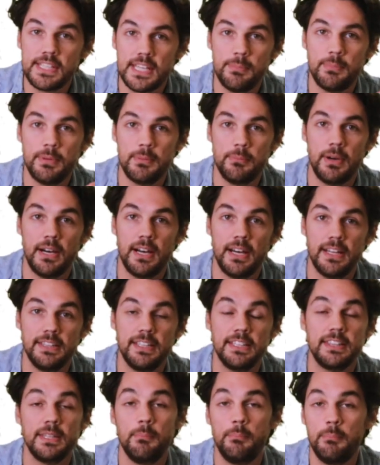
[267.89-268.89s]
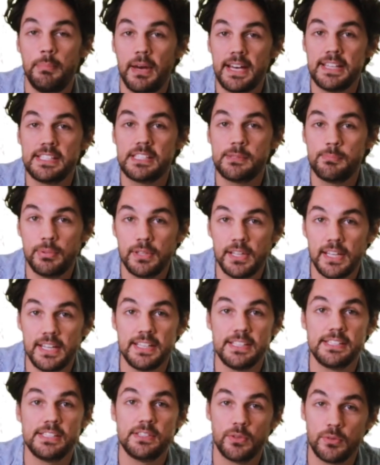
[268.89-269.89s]
keep in mind that the best
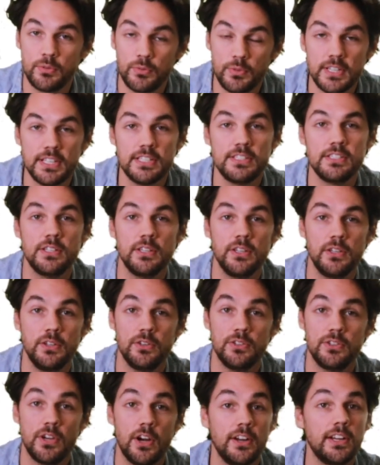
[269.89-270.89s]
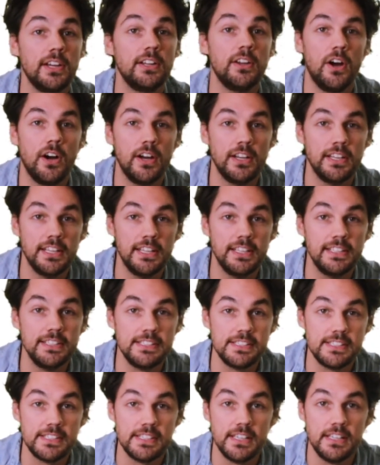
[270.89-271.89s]
place to reach your target
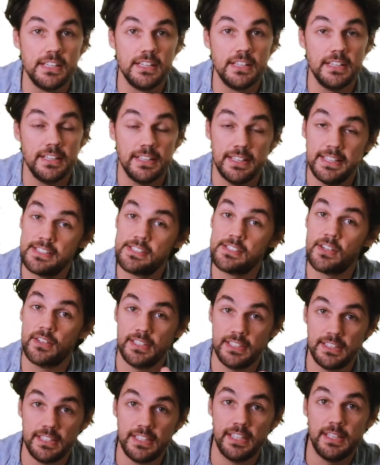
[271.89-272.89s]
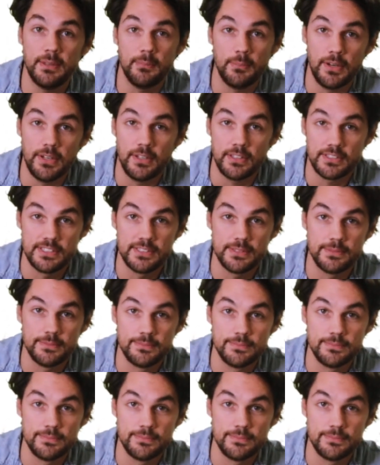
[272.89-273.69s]
audience is in the inbox.